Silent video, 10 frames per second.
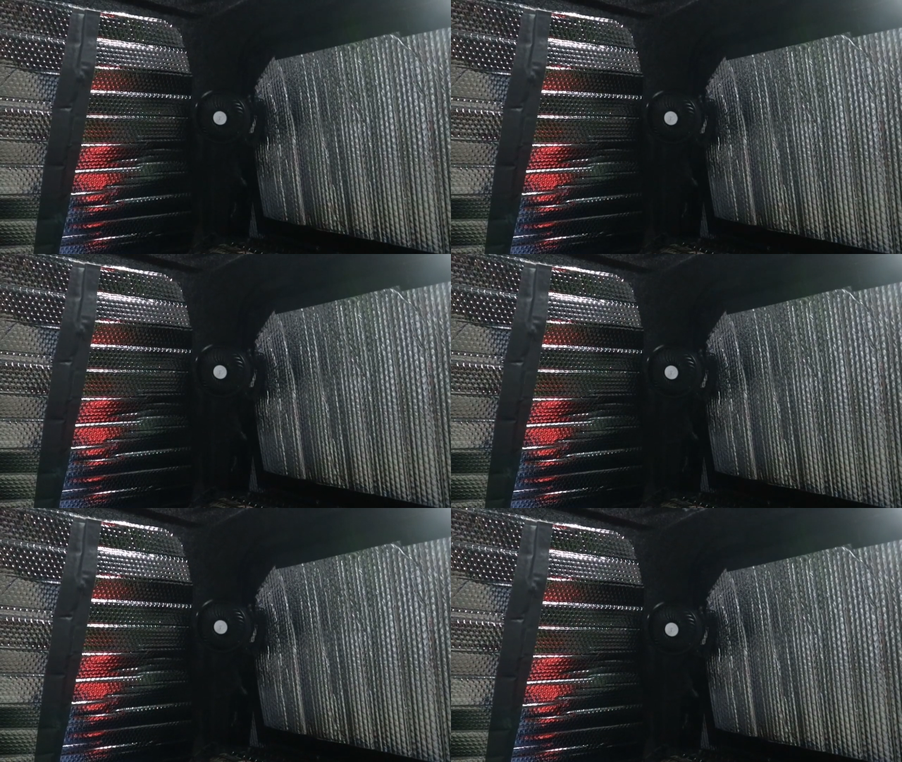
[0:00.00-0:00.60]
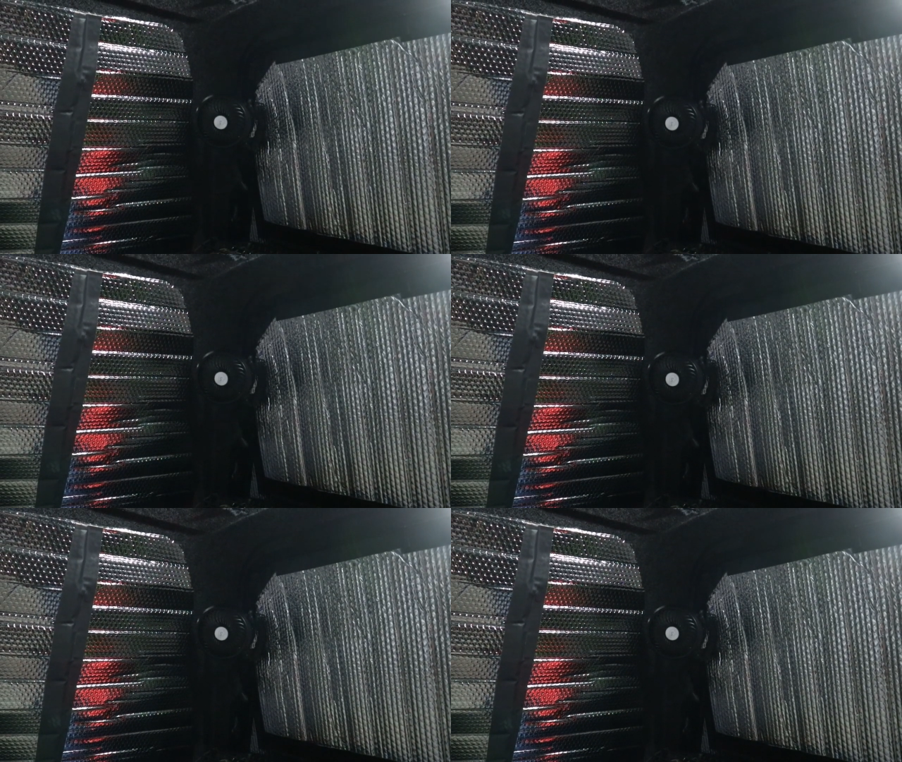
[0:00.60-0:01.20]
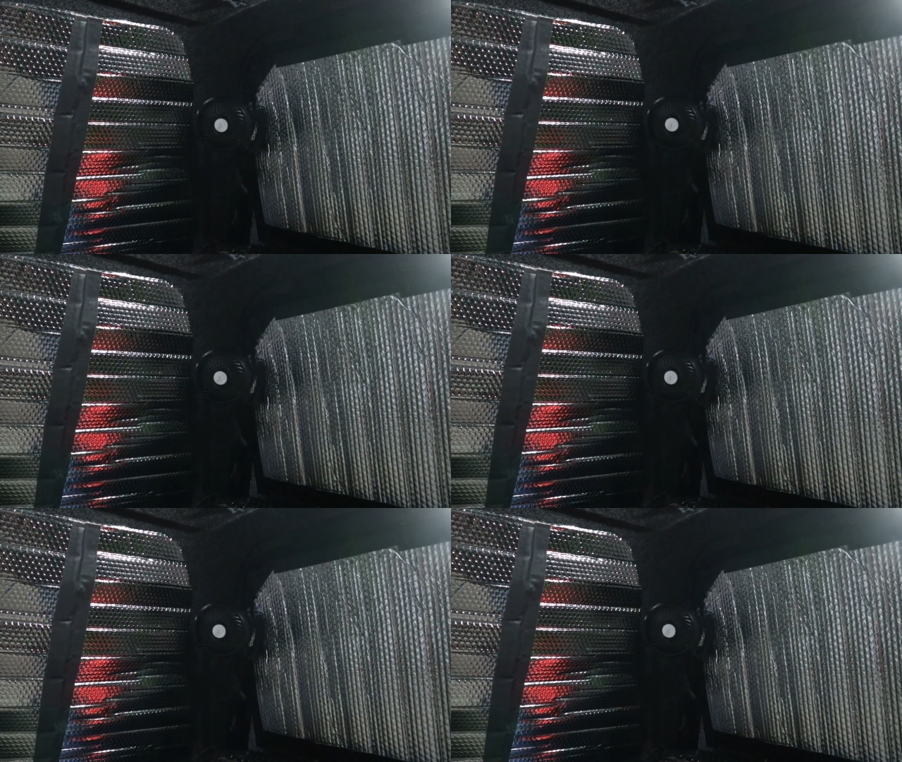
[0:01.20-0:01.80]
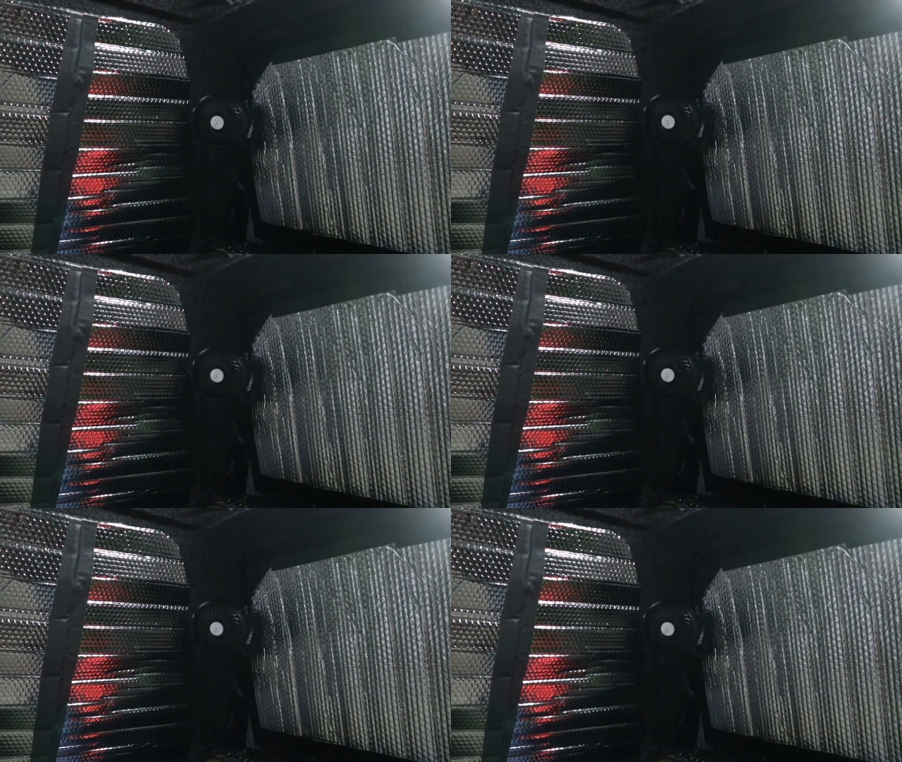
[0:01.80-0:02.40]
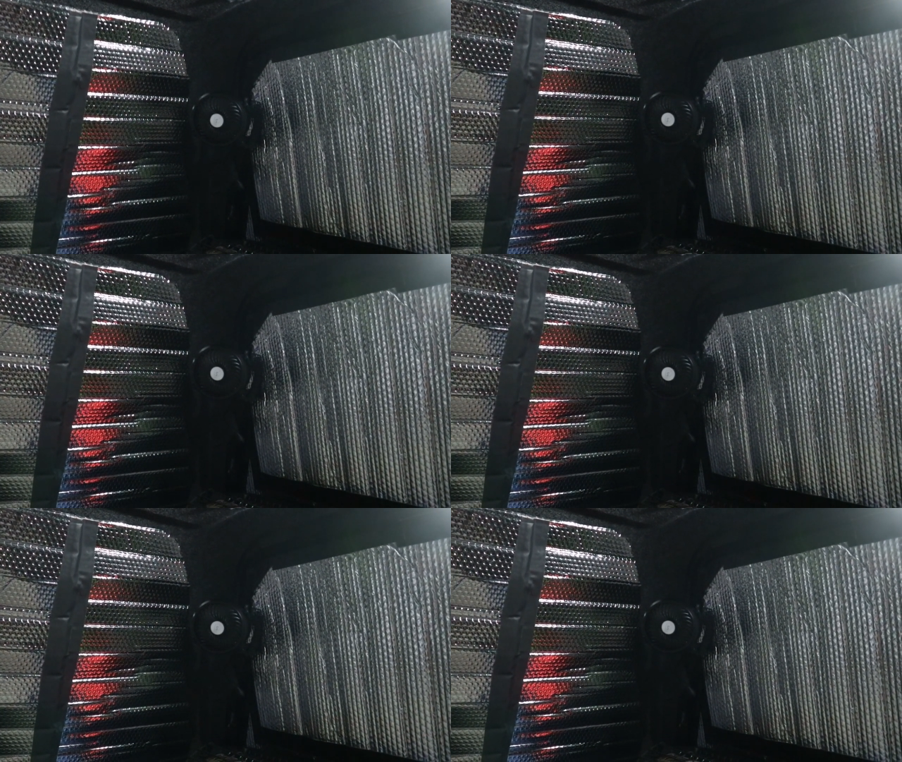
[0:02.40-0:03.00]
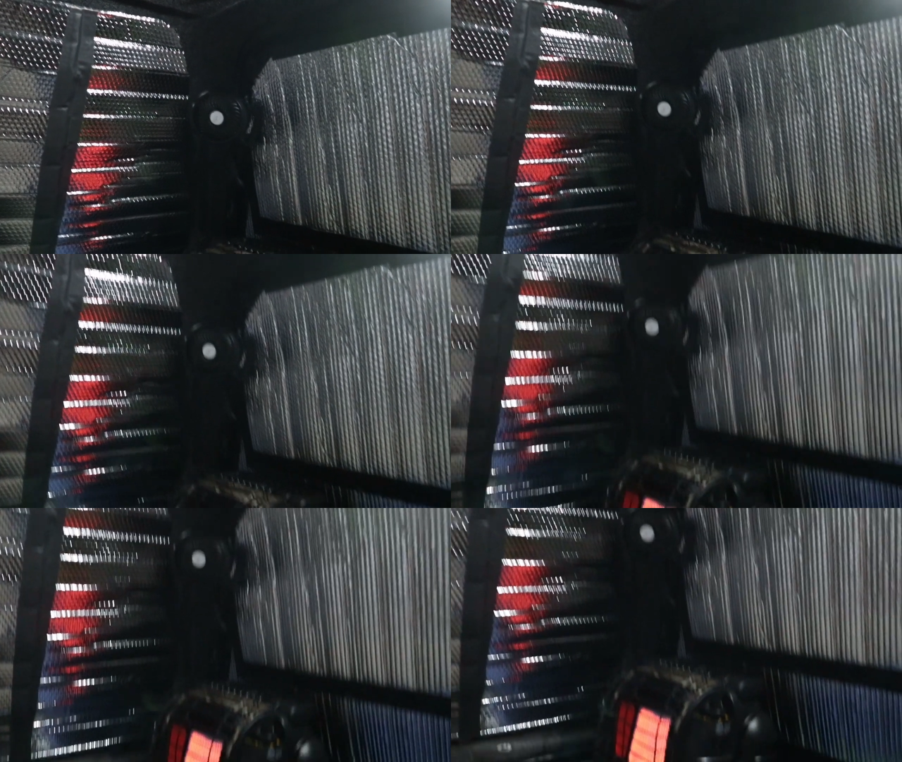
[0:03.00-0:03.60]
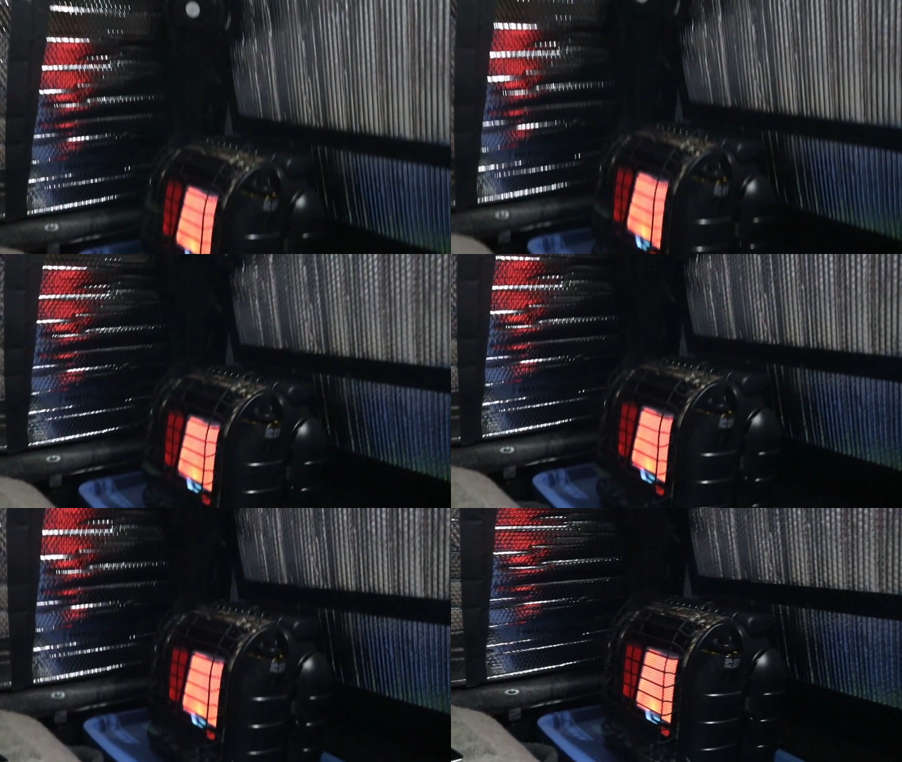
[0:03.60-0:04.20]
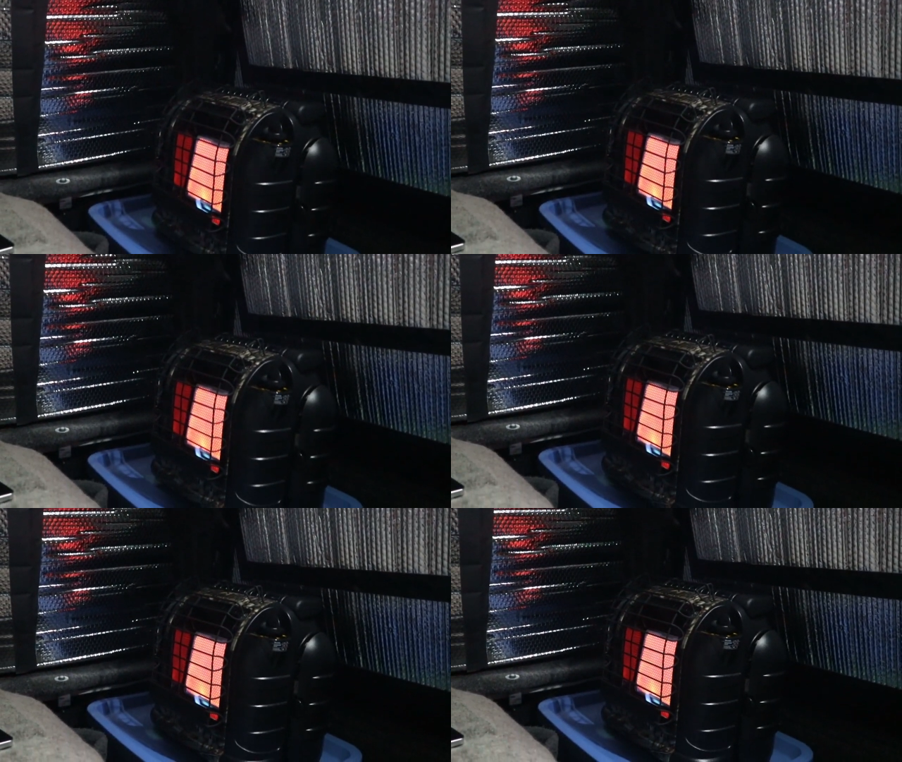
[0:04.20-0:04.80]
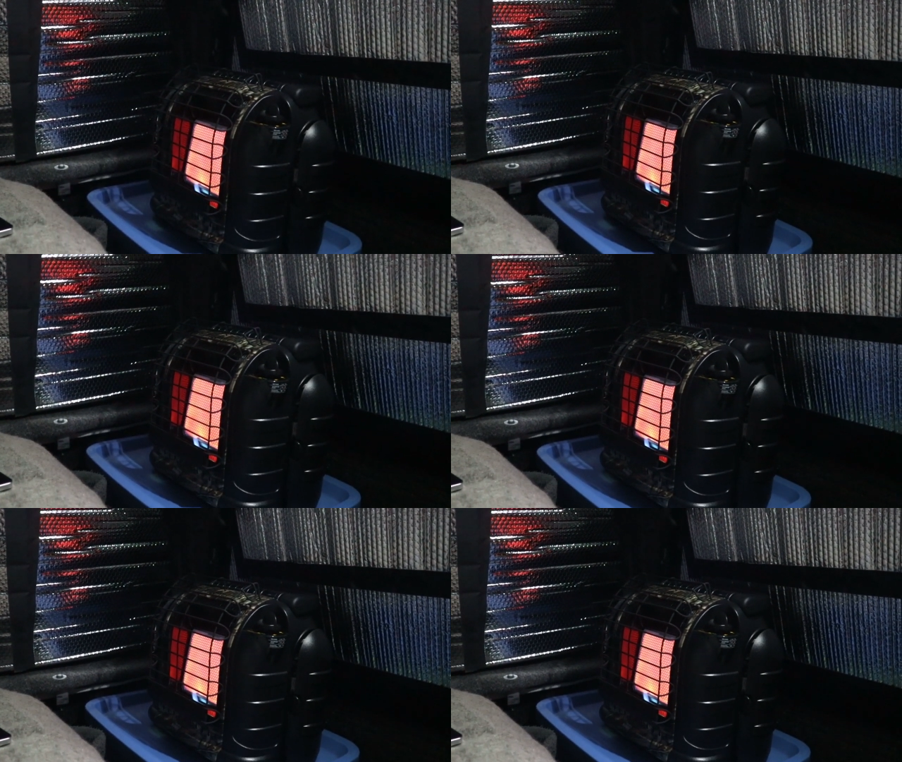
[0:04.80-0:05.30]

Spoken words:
No face is visible, so there are no lips to read.